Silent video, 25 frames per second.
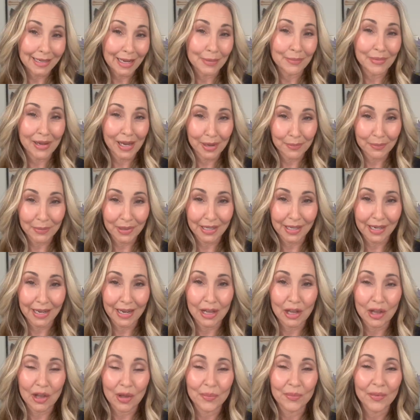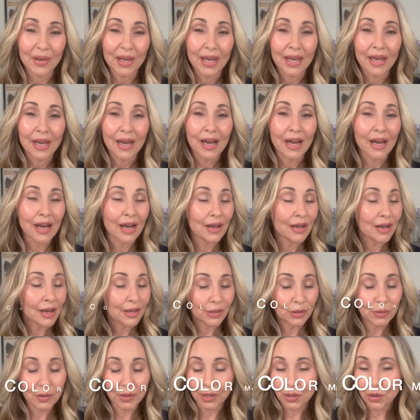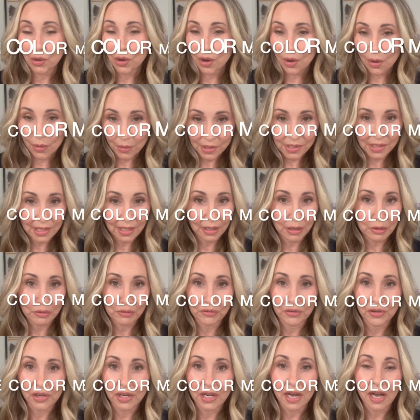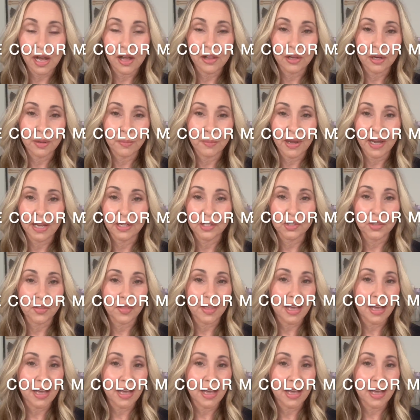I'm happy to help. You can always get a free color match.